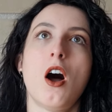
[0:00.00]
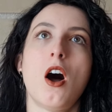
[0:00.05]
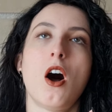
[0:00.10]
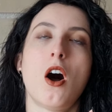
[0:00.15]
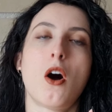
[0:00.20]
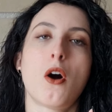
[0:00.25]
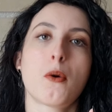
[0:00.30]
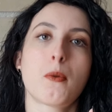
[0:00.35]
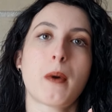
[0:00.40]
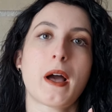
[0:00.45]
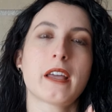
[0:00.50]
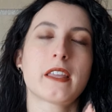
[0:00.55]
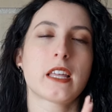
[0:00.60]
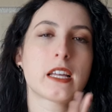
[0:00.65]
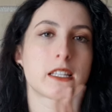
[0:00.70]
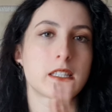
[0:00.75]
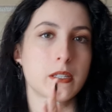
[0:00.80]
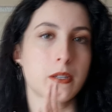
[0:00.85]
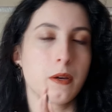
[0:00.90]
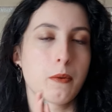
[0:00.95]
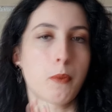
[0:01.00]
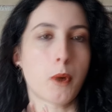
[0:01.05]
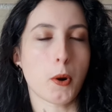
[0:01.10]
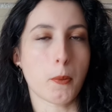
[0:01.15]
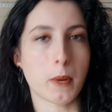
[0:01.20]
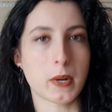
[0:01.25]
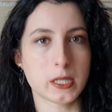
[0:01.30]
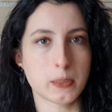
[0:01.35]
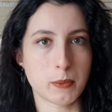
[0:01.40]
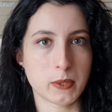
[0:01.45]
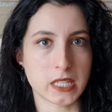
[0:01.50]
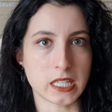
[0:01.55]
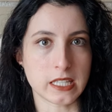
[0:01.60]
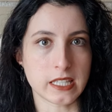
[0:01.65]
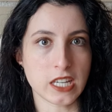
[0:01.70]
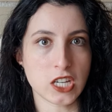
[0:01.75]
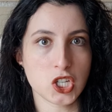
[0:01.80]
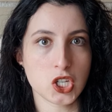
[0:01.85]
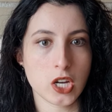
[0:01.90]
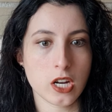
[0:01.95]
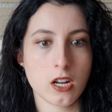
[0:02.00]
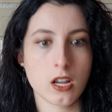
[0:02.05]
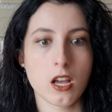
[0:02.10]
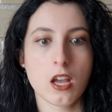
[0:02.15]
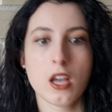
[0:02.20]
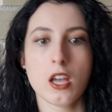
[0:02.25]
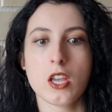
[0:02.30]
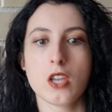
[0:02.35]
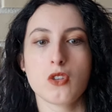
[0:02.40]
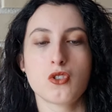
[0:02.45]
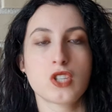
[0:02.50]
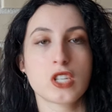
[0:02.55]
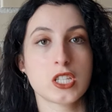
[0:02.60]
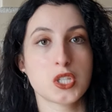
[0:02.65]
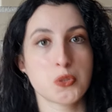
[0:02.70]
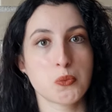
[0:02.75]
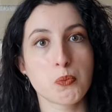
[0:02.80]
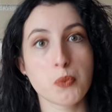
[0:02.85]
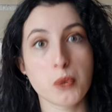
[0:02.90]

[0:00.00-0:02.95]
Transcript: or by that PowerPoint presentation, you just